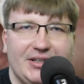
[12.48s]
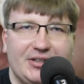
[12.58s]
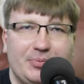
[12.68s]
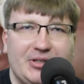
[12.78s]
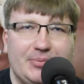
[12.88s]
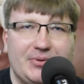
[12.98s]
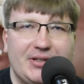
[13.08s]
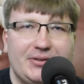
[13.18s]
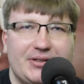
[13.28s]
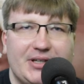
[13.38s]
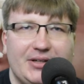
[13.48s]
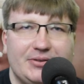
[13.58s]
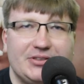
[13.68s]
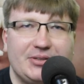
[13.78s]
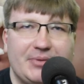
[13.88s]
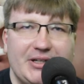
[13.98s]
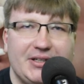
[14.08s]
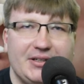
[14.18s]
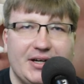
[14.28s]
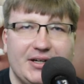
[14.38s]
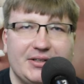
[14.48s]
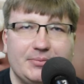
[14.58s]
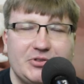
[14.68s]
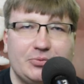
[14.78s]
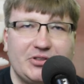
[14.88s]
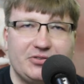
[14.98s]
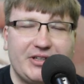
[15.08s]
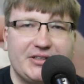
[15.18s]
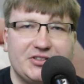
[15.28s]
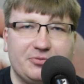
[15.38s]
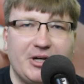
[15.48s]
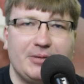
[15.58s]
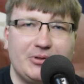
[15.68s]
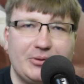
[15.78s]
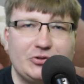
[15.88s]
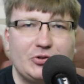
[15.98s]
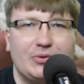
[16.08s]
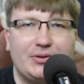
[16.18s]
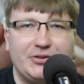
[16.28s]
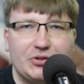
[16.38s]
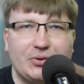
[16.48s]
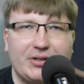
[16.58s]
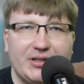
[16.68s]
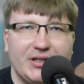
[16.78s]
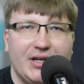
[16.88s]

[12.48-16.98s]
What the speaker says: The people here cater to making items which fans of pop culture will enjoy.